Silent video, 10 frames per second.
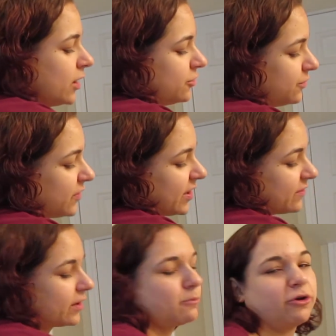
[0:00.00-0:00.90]
Two
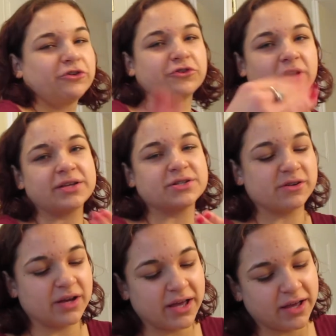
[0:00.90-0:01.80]
things that a
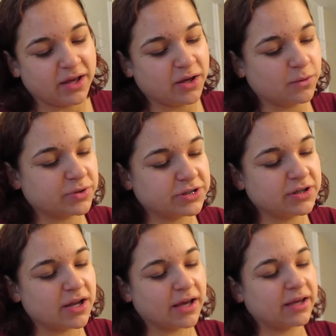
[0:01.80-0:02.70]
moisturizer would
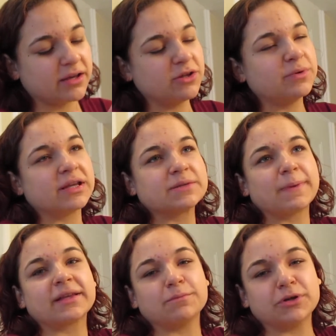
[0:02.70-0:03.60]
like you would not
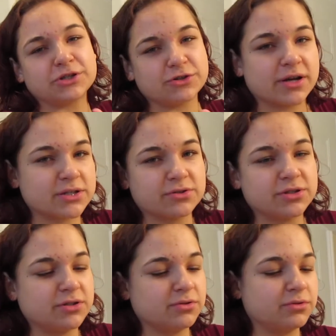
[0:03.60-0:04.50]
expect a moisturizer
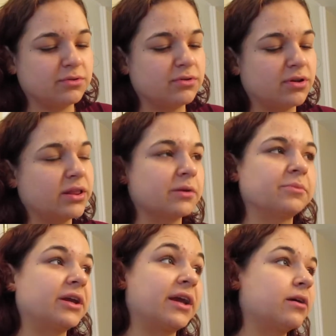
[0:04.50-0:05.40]
to clear
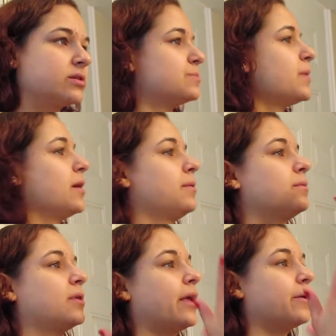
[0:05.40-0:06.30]
breakouts, but
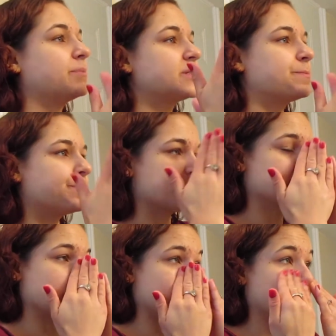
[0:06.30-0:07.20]
it helps.
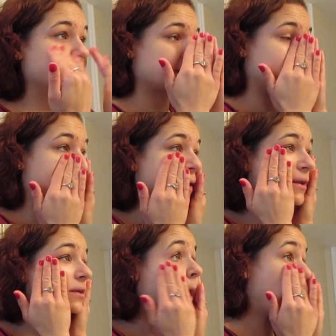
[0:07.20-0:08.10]
So I'm just gonna go ahead
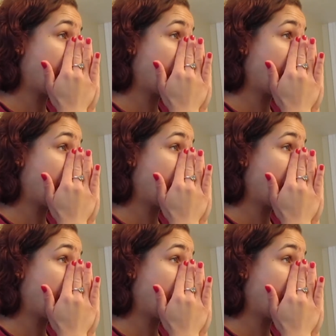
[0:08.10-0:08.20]
and